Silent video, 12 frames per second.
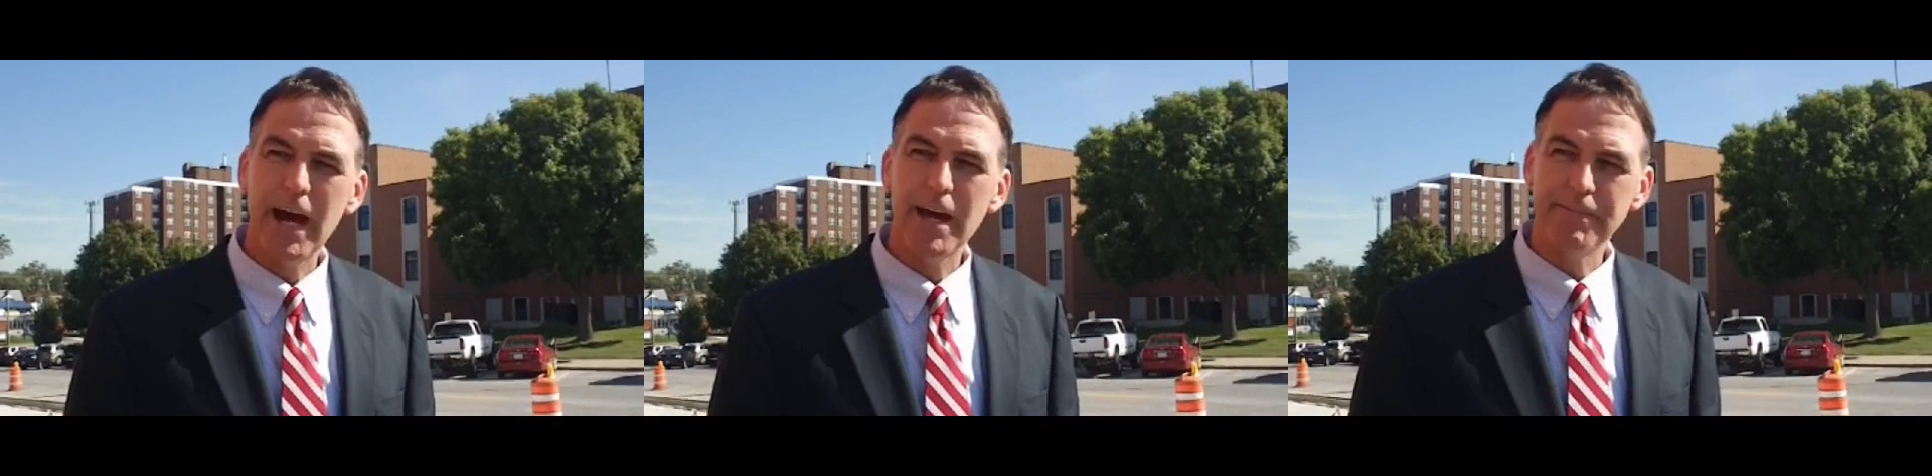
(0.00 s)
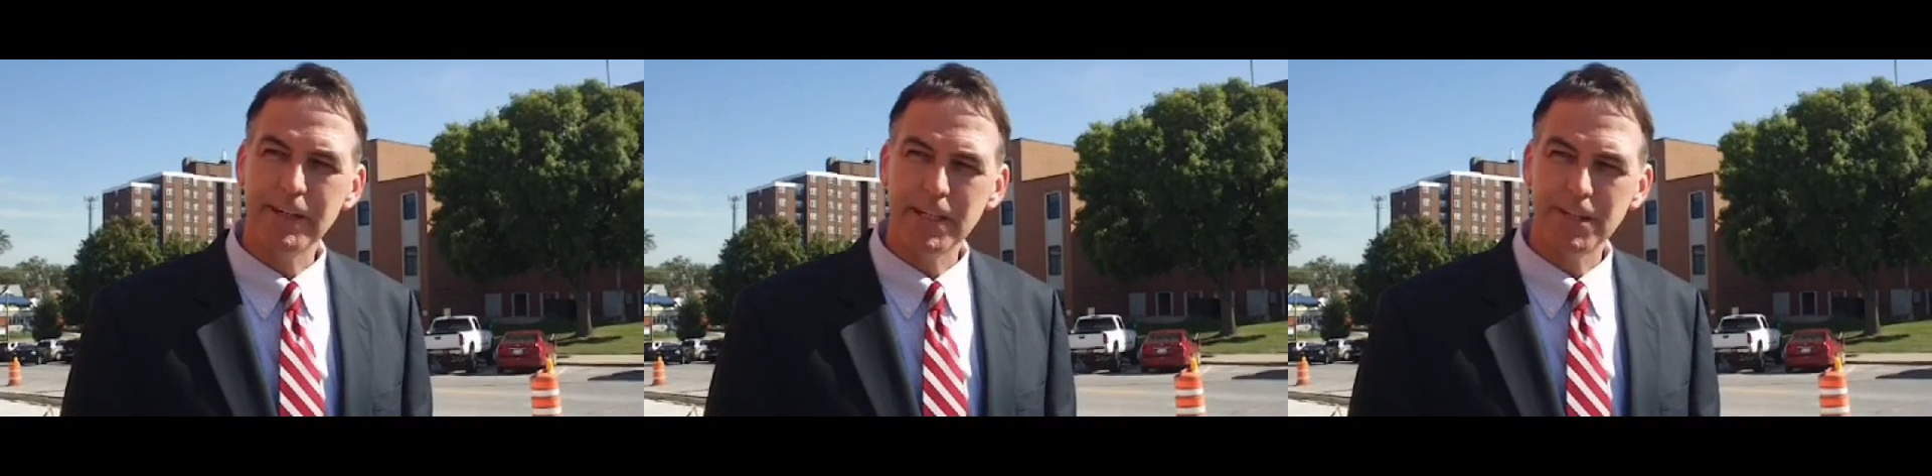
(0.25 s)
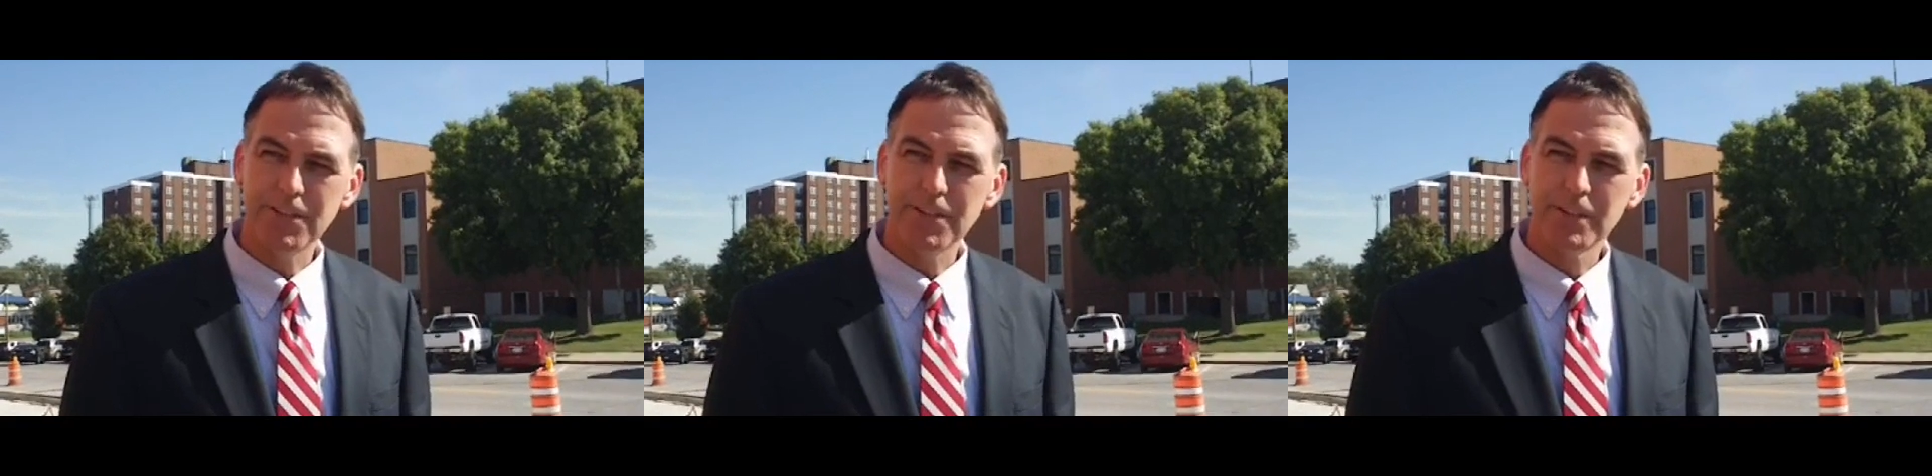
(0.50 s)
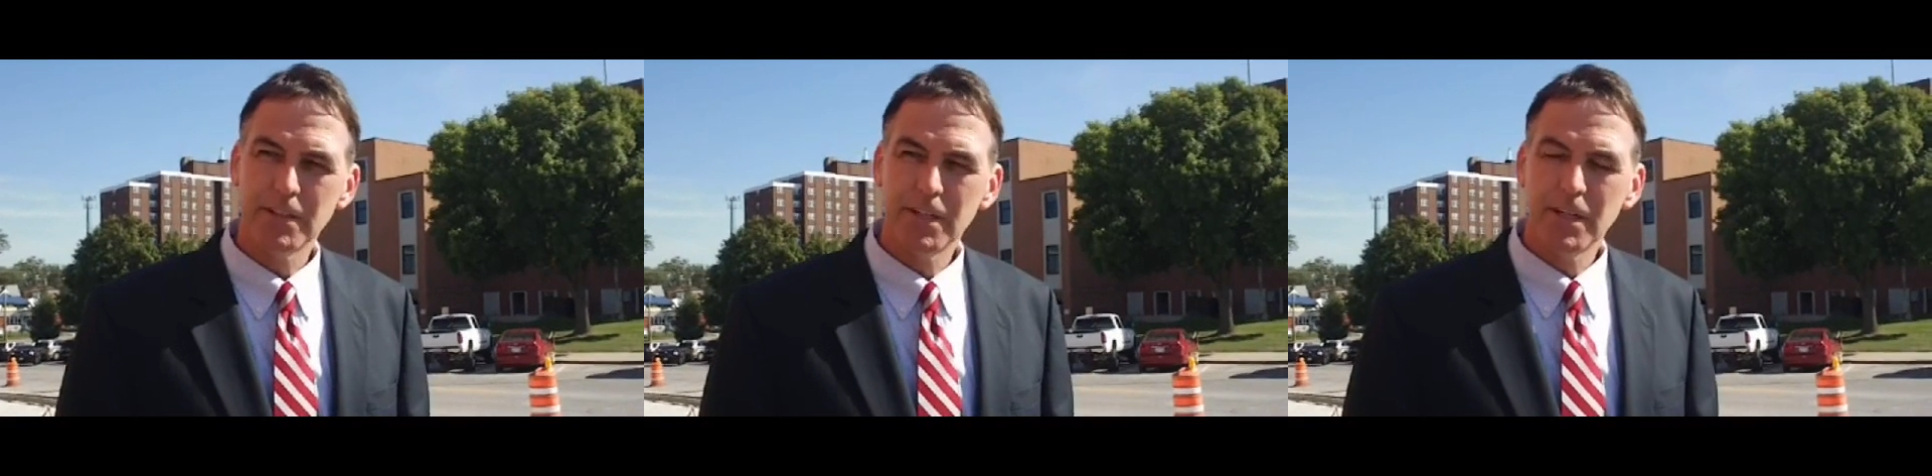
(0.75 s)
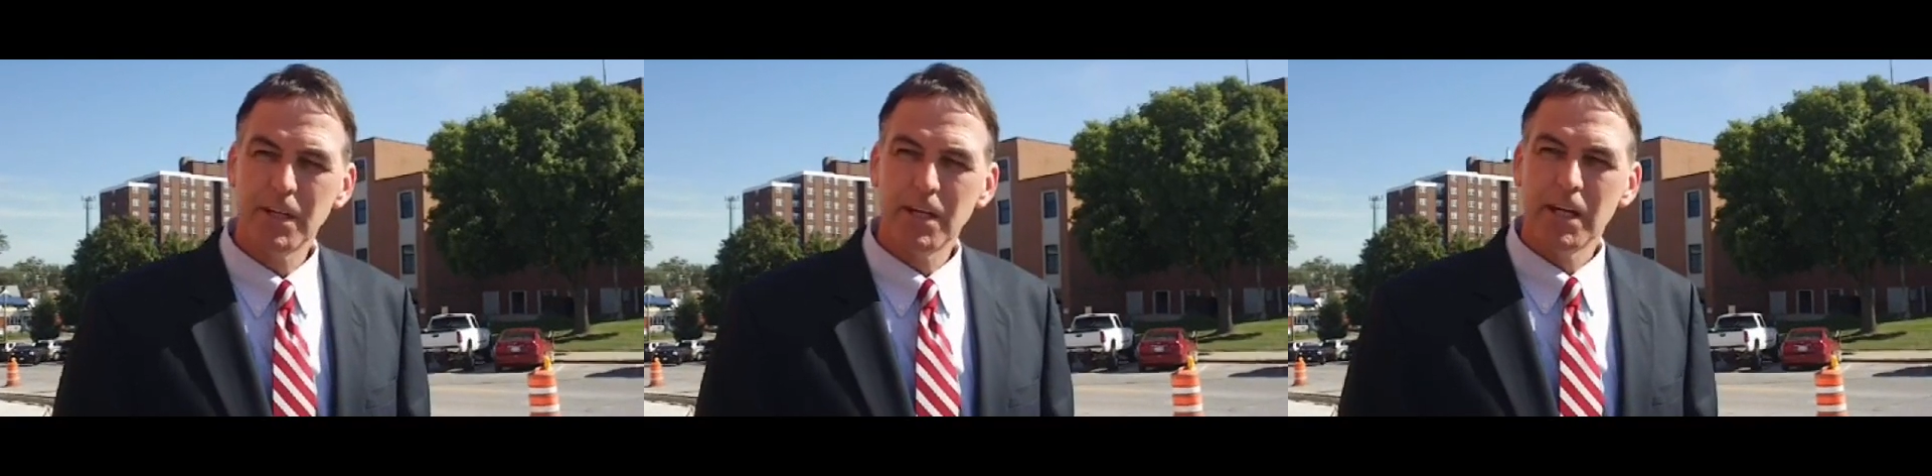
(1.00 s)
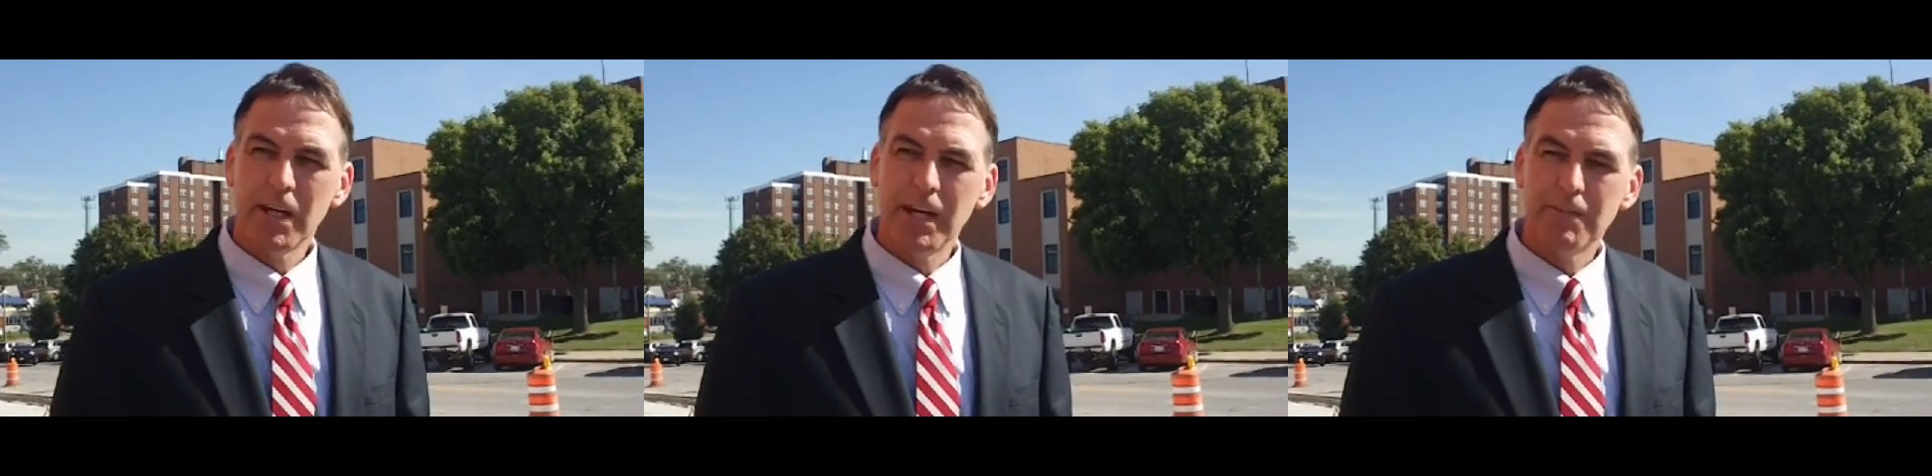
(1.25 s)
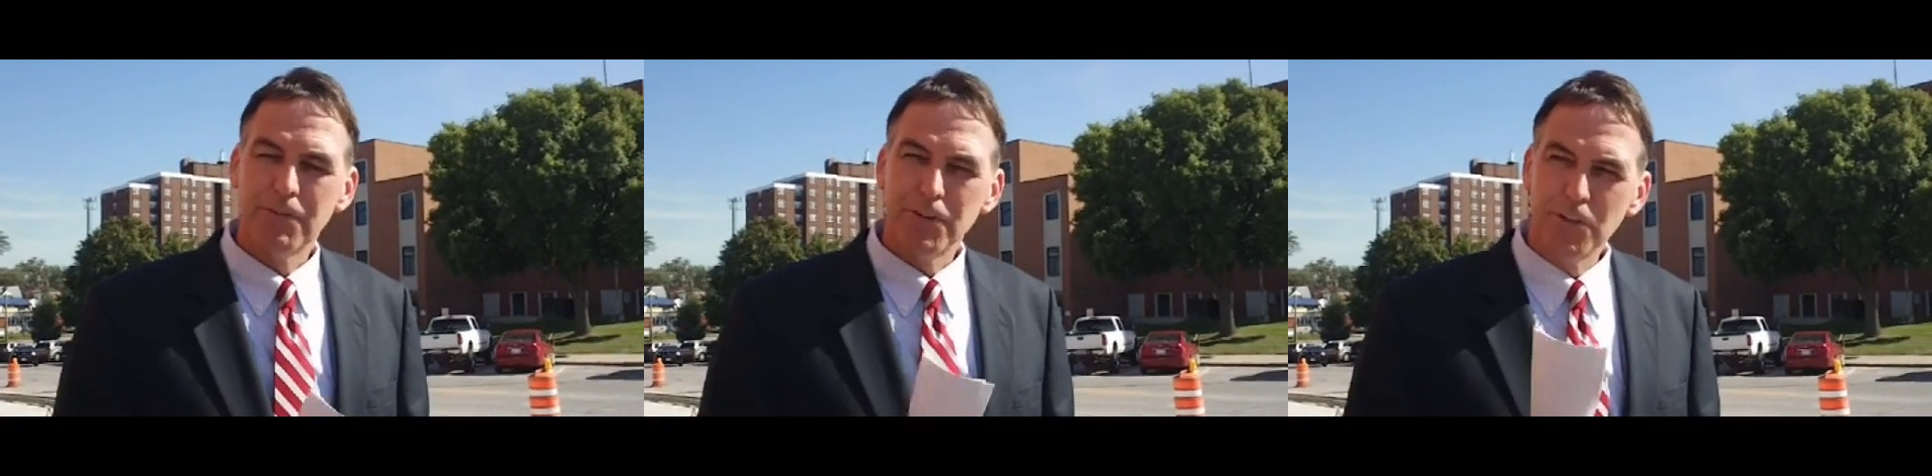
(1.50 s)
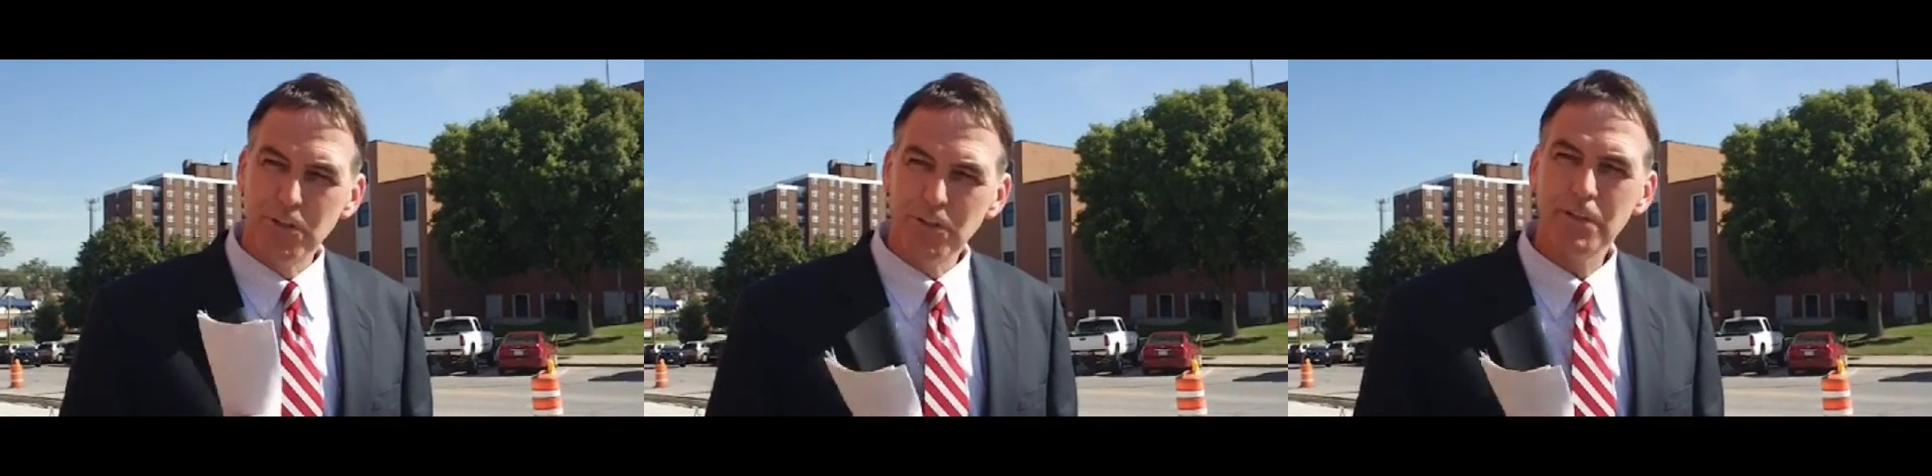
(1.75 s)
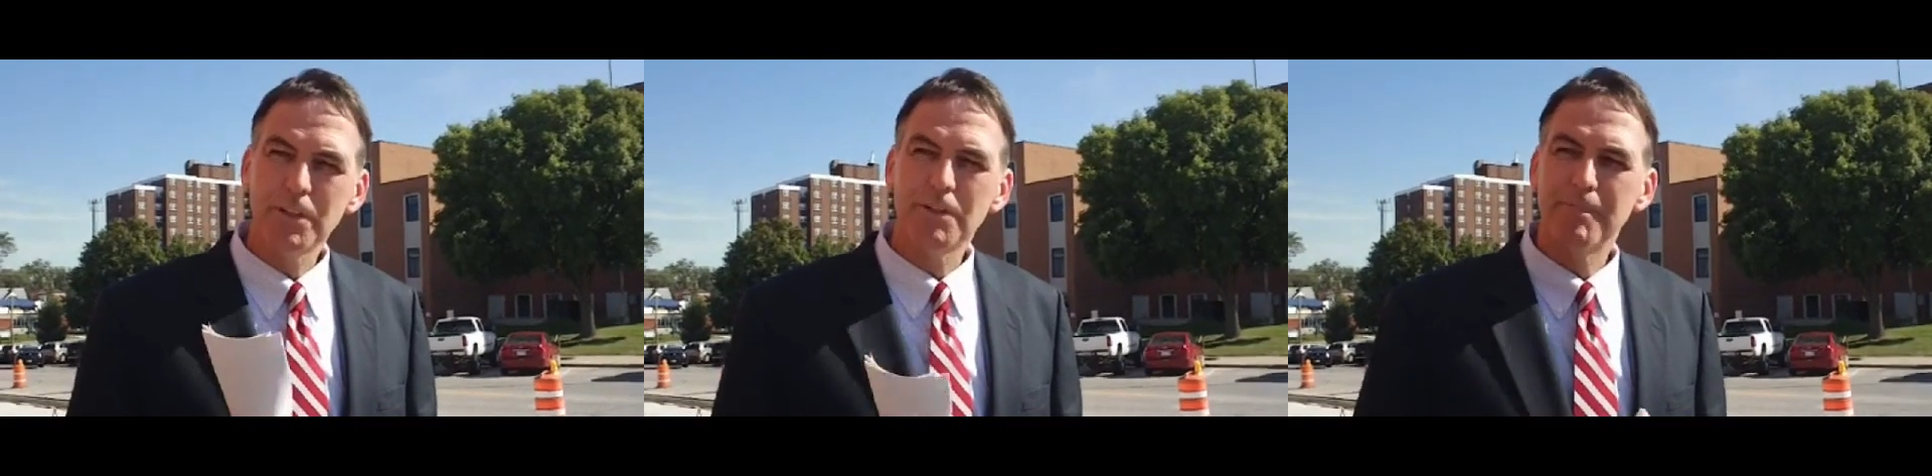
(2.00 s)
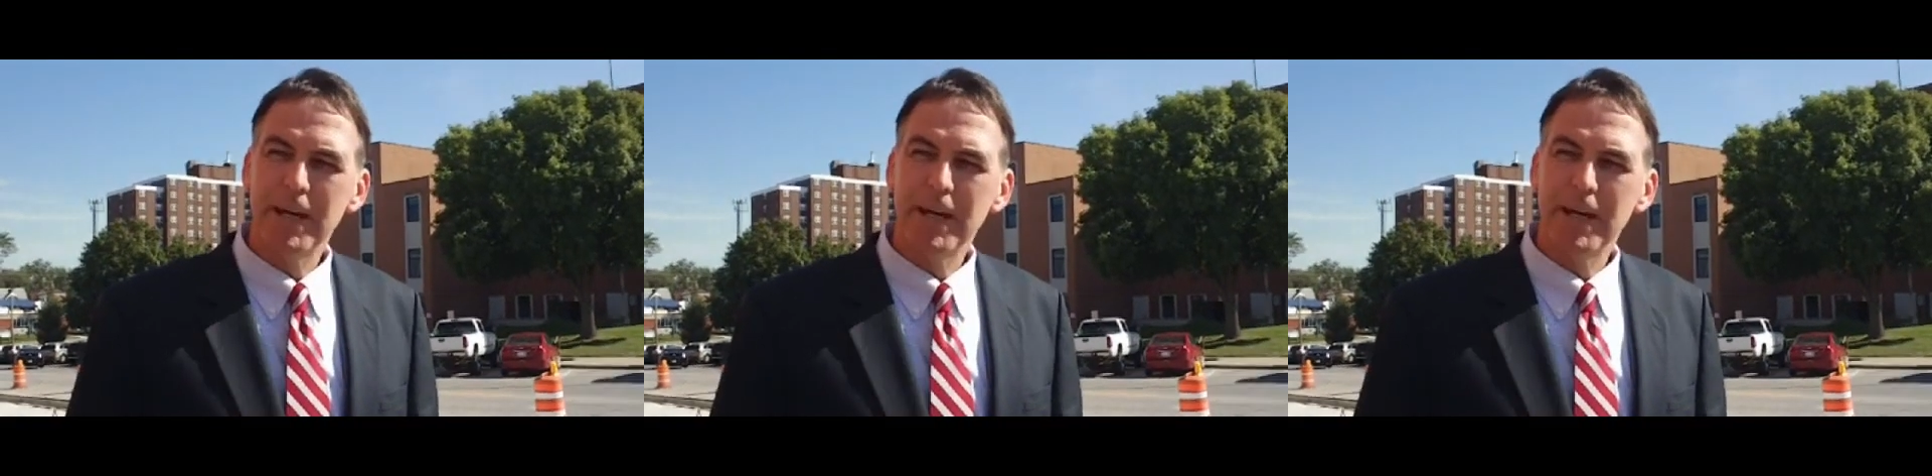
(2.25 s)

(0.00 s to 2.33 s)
IVs. And for you to